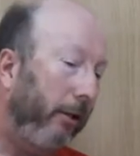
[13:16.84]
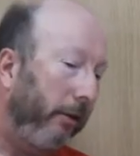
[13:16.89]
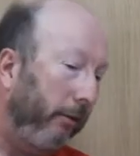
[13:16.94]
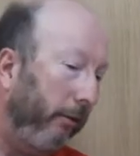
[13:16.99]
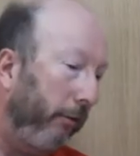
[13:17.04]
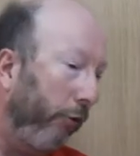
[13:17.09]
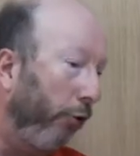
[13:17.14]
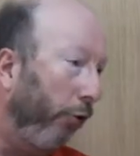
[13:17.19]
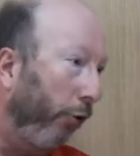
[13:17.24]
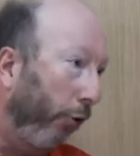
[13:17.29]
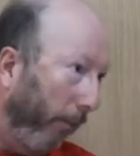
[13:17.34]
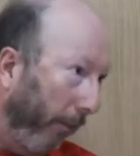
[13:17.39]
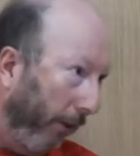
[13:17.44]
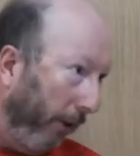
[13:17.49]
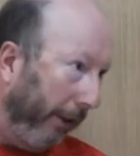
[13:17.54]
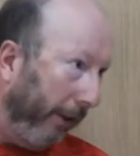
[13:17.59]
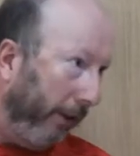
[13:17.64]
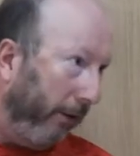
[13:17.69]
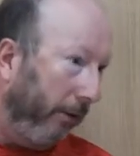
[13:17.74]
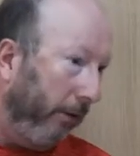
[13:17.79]

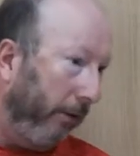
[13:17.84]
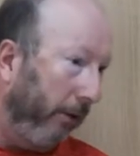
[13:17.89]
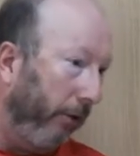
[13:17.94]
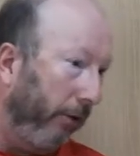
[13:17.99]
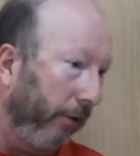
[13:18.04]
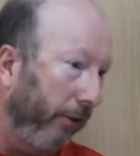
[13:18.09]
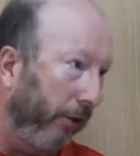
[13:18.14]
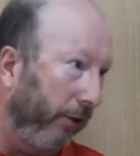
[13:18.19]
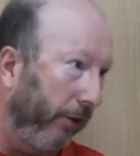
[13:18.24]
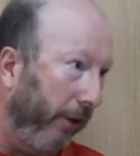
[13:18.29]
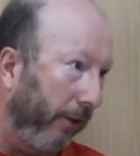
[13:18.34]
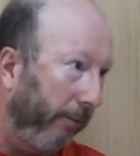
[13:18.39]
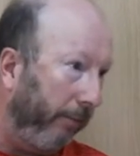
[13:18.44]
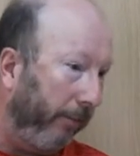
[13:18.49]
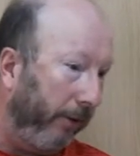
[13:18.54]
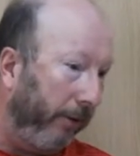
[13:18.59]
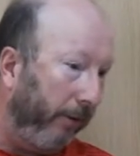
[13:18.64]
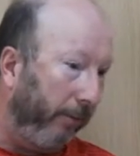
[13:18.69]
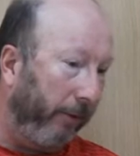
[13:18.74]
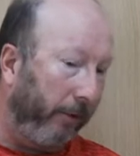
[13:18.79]
normally concentrates
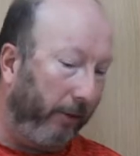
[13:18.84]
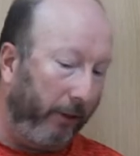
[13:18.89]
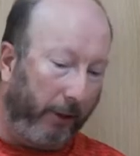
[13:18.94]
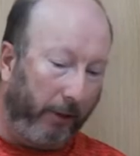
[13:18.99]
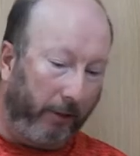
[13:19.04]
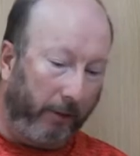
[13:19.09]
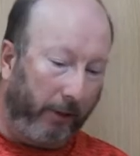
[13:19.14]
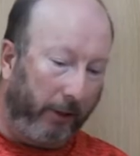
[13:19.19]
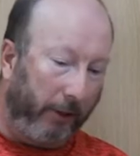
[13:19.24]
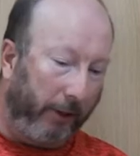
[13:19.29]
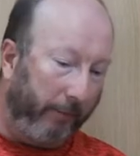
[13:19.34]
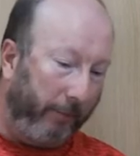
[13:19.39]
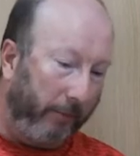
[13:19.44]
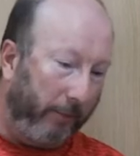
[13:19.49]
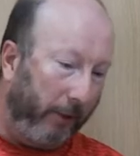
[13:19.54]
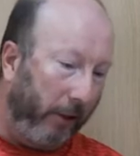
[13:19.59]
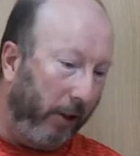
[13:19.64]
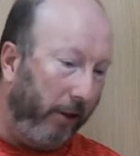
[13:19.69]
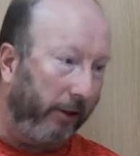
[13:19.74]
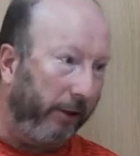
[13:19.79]
primarily on the
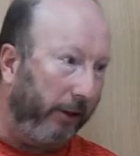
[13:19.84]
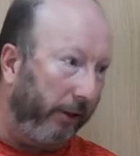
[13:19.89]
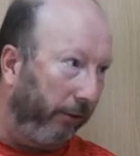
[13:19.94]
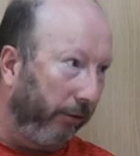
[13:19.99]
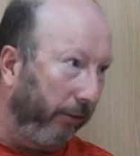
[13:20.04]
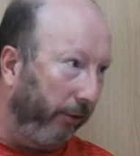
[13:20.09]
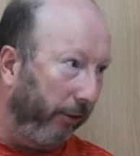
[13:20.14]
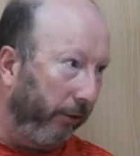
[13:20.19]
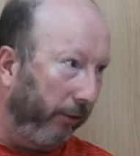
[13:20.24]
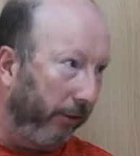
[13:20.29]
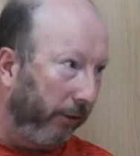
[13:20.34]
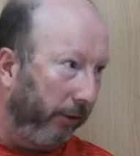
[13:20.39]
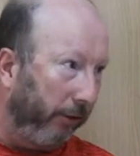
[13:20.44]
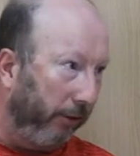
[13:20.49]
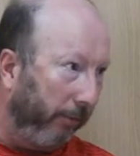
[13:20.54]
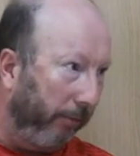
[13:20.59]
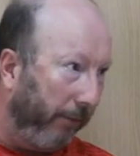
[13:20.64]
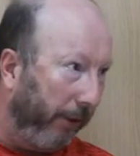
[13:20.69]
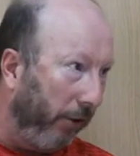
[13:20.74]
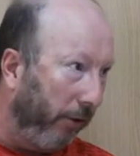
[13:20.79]
Nazi Holocaust
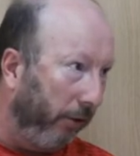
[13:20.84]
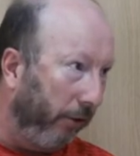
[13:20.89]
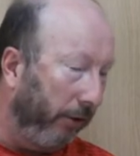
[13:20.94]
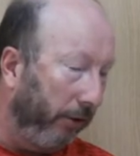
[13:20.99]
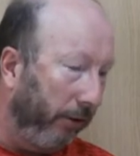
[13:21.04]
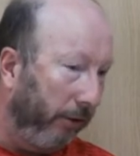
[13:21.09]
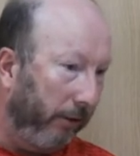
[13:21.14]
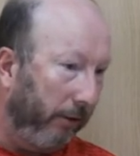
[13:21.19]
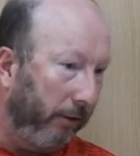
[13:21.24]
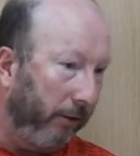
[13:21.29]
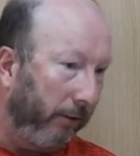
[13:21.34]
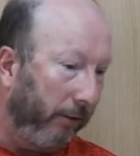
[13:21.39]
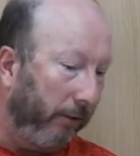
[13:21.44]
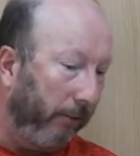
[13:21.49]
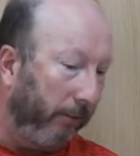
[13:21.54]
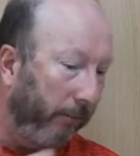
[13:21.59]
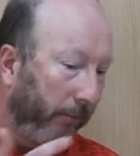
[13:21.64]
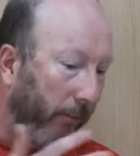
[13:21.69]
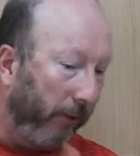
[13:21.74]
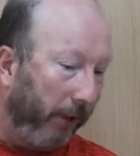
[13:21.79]
and beyond.
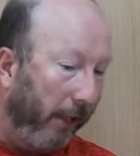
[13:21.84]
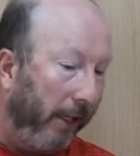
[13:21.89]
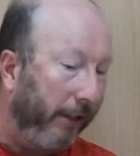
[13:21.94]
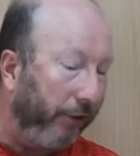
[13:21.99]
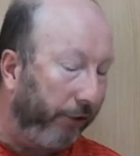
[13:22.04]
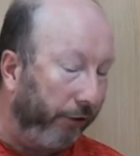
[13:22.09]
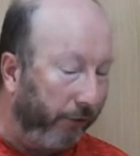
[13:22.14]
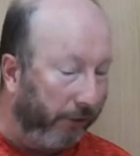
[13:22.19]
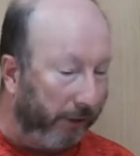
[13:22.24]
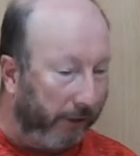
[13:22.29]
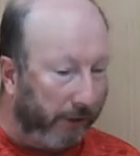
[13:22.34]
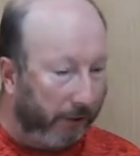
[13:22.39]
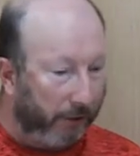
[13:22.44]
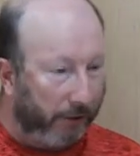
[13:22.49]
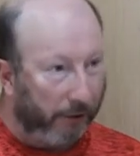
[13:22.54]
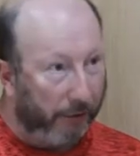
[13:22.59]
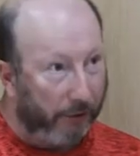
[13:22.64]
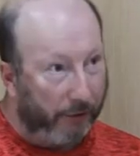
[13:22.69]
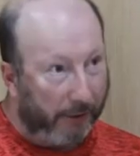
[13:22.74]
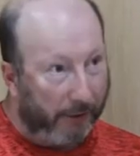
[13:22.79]
And when I joined in
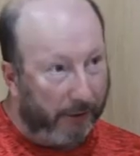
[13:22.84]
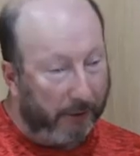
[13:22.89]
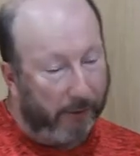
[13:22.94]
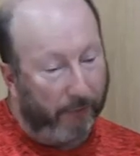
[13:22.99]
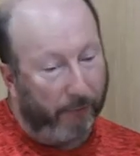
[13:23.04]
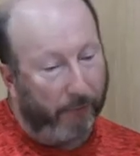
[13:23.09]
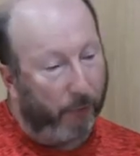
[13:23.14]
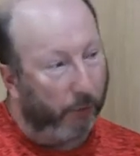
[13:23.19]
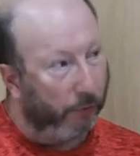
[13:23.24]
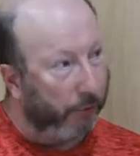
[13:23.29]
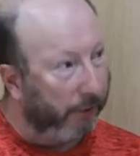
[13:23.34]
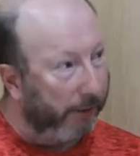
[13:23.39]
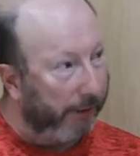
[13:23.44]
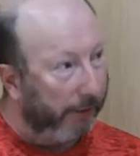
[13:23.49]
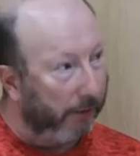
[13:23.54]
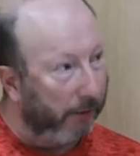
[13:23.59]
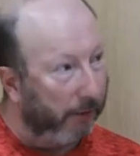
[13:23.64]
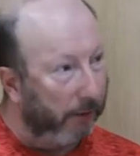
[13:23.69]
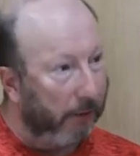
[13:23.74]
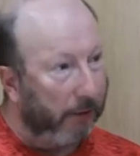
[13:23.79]

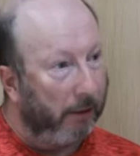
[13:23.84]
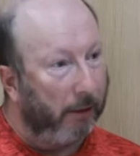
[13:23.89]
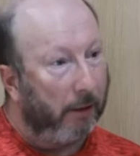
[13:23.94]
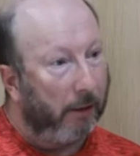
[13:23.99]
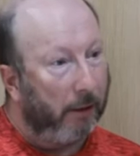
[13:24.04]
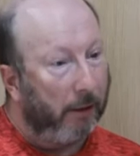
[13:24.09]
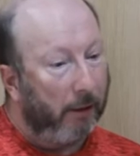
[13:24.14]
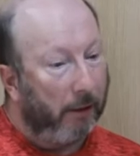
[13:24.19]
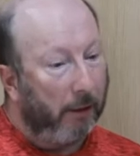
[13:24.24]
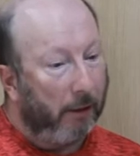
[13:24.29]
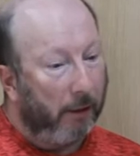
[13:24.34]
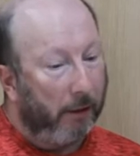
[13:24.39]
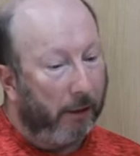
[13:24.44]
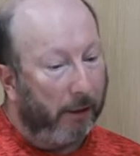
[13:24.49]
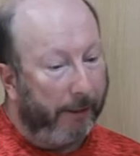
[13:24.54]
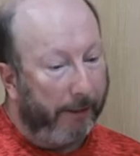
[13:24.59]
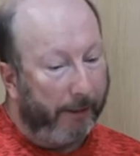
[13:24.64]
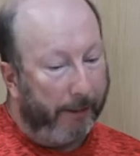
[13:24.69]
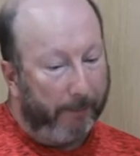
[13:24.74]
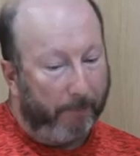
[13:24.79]
2014,
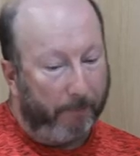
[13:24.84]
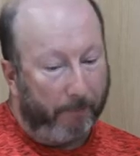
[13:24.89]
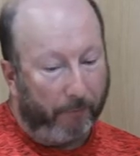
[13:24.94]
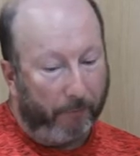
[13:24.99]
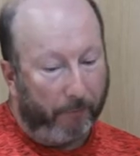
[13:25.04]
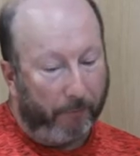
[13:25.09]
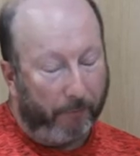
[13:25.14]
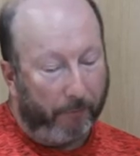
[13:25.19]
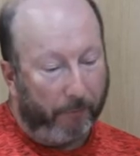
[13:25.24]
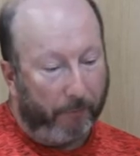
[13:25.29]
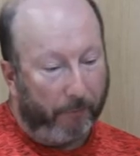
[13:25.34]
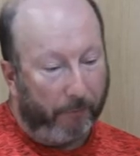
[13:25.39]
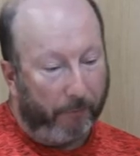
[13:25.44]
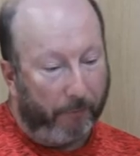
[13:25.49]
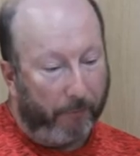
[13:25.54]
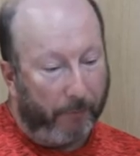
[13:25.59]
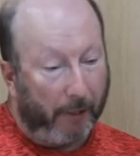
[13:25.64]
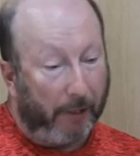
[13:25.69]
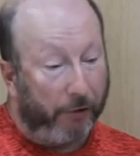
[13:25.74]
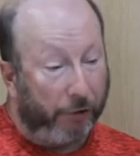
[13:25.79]

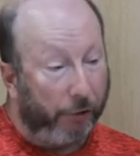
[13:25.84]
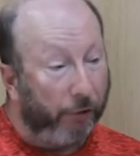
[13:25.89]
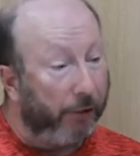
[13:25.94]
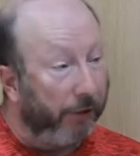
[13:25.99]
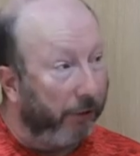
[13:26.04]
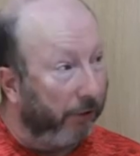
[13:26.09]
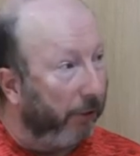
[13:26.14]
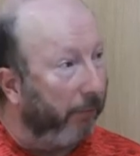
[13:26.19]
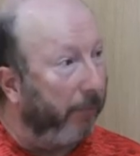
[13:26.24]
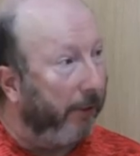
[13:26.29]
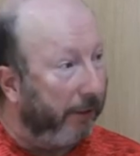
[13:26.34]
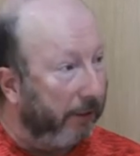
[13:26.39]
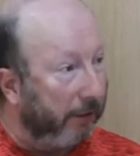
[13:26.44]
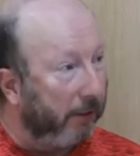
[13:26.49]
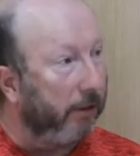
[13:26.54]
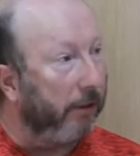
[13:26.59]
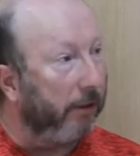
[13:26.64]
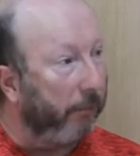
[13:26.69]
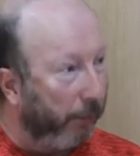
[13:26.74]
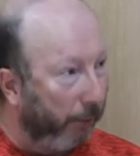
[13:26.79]
I joined on the
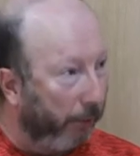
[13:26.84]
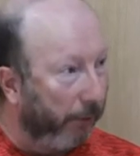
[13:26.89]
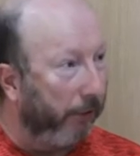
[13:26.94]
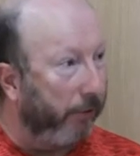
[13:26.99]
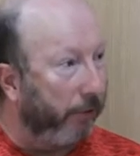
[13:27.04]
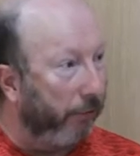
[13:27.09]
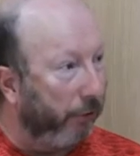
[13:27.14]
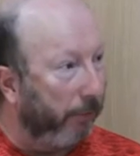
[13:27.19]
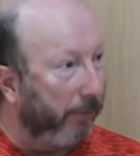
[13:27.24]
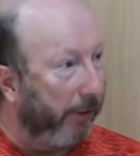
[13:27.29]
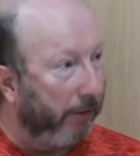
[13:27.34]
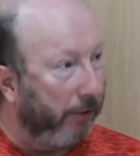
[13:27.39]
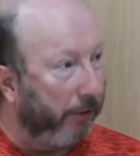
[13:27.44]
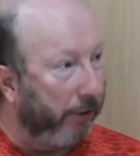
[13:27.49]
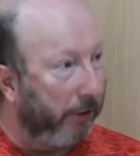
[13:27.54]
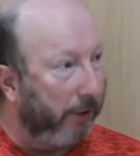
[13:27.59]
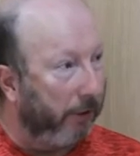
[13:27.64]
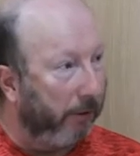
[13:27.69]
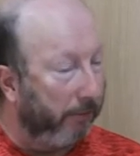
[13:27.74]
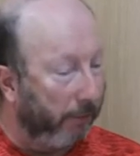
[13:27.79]
basis that we were going to talk about
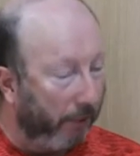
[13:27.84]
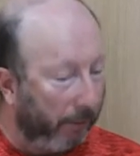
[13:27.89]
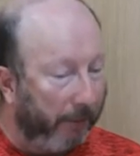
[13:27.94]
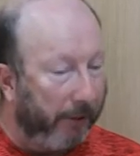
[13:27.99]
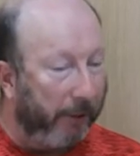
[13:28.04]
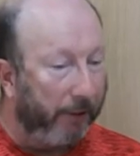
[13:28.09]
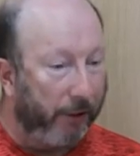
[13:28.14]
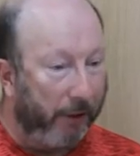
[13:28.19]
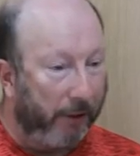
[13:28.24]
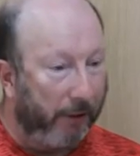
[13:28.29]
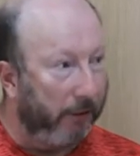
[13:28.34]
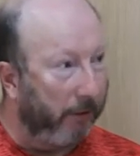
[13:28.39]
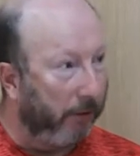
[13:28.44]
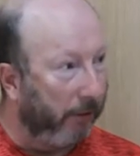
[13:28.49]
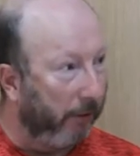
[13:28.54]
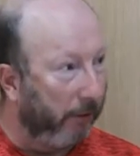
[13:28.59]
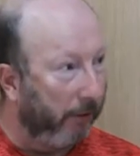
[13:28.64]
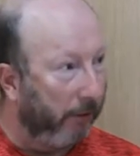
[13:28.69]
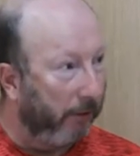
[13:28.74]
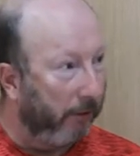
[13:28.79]
the Armenian
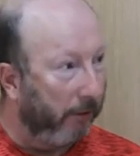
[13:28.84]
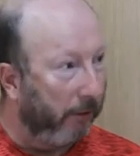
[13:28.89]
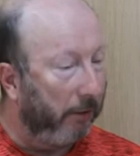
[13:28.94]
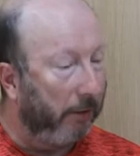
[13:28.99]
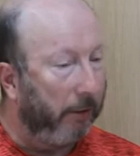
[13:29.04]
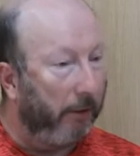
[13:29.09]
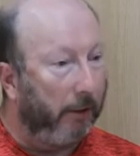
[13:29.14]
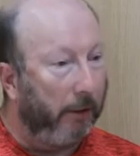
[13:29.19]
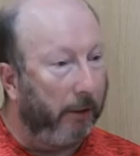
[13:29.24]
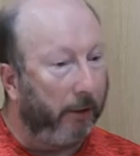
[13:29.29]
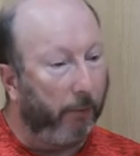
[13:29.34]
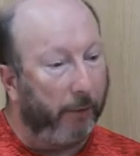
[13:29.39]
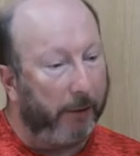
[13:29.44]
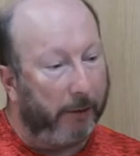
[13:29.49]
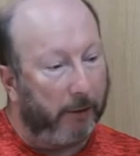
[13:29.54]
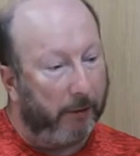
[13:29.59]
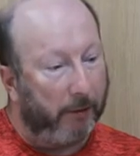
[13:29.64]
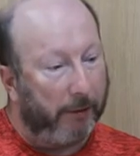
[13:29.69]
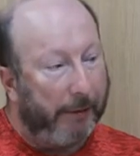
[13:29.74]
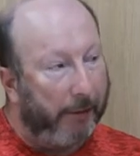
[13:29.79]
Genocide. And we
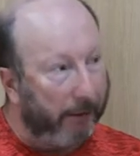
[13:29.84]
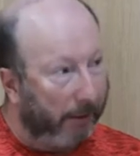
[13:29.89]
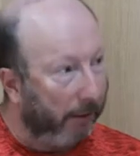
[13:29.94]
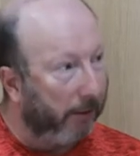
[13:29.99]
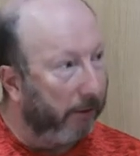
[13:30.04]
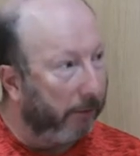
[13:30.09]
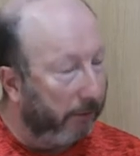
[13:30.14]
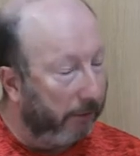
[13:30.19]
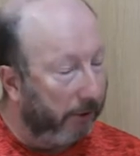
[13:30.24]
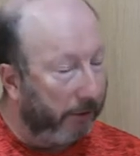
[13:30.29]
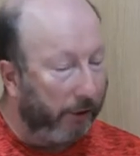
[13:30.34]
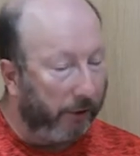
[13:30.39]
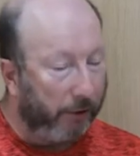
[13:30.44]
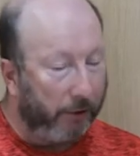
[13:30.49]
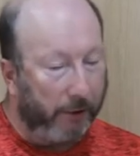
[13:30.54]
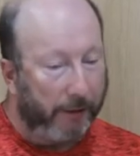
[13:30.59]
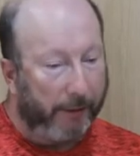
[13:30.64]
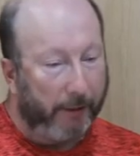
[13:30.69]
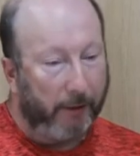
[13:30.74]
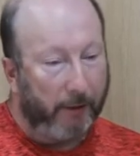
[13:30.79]
did that
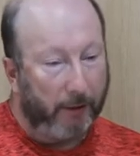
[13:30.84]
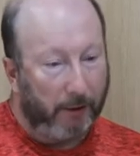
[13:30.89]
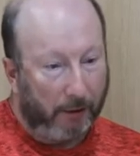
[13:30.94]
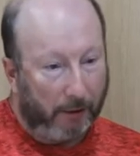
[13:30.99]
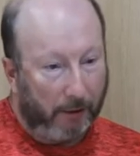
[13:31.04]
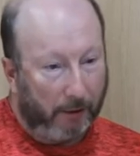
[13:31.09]
starting in